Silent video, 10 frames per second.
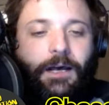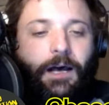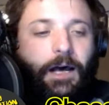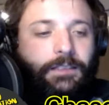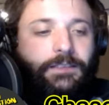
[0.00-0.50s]

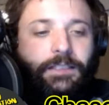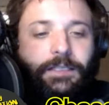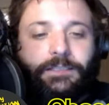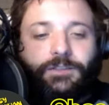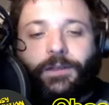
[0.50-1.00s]

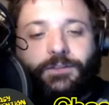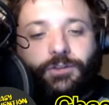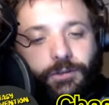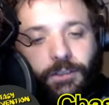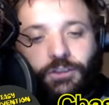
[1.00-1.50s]
Honestly, he's only
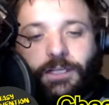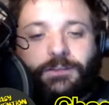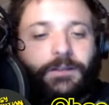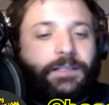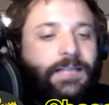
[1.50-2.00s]
allowed 2
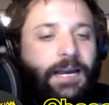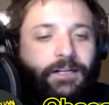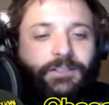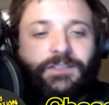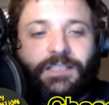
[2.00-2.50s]
touchdowns in the
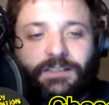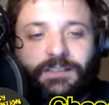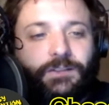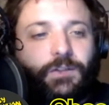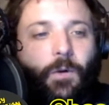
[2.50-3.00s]
entire
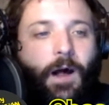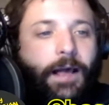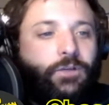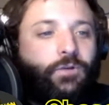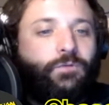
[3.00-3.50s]
season, so
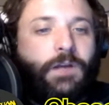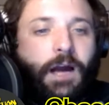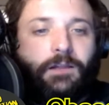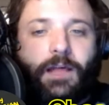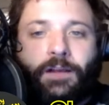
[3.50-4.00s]
I do
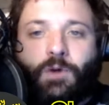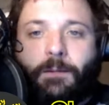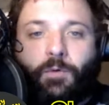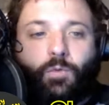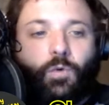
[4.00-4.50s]
not like
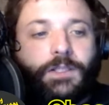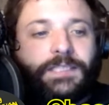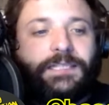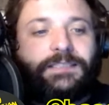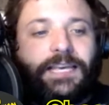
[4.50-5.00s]
Robert
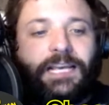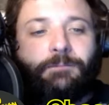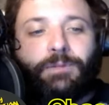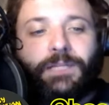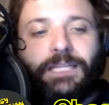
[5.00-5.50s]
Woods. He's a
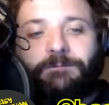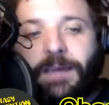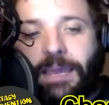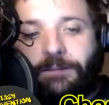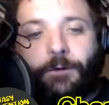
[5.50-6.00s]
complete
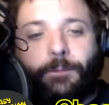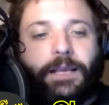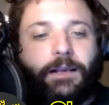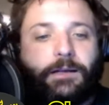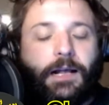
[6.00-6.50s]
fade for
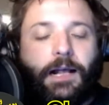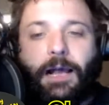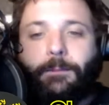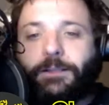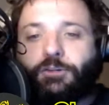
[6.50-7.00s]
me.
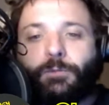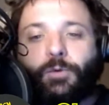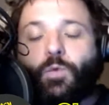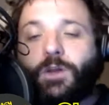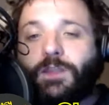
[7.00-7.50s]
I might throw him
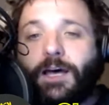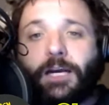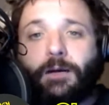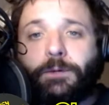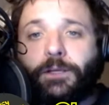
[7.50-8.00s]
in one
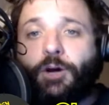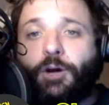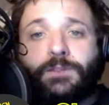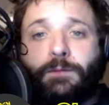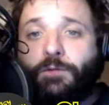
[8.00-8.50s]
lineup in
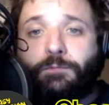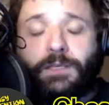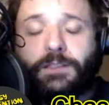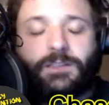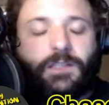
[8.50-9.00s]
hopes they move him
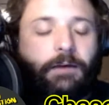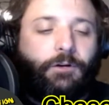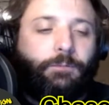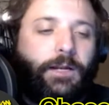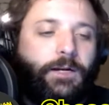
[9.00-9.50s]
into the slot
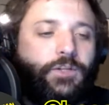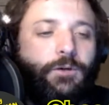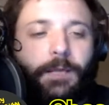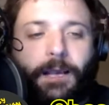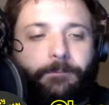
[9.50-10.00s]
for a player or two,
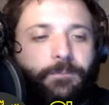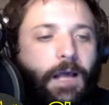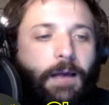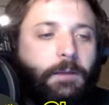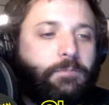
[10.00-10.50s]
but yeah,
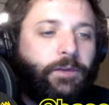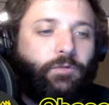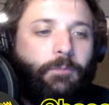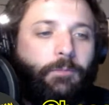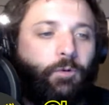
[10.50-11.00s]
I'm not playing
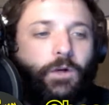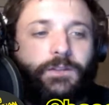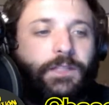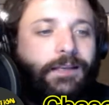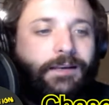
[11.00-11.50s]
Robert
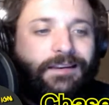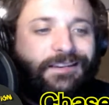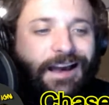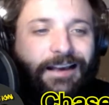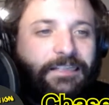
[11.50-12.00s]
Woods.
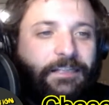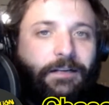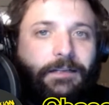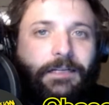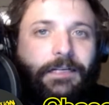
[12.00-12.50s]
Not
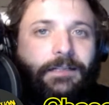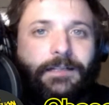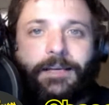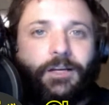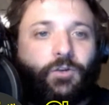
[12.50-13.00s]
gonna
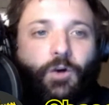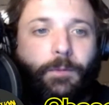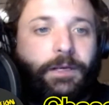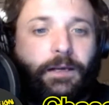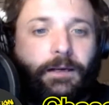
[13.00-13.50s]
throw
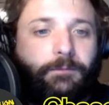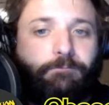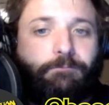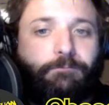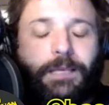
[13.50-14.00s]
him into.
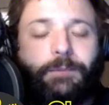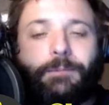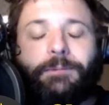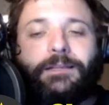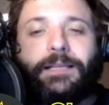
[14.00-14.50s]
He
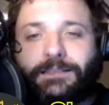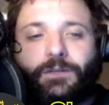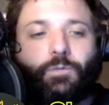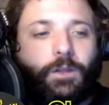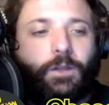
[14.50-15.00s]
might be, like I
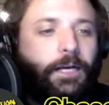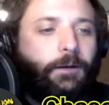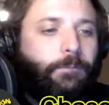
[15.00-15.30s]
said, one lineup.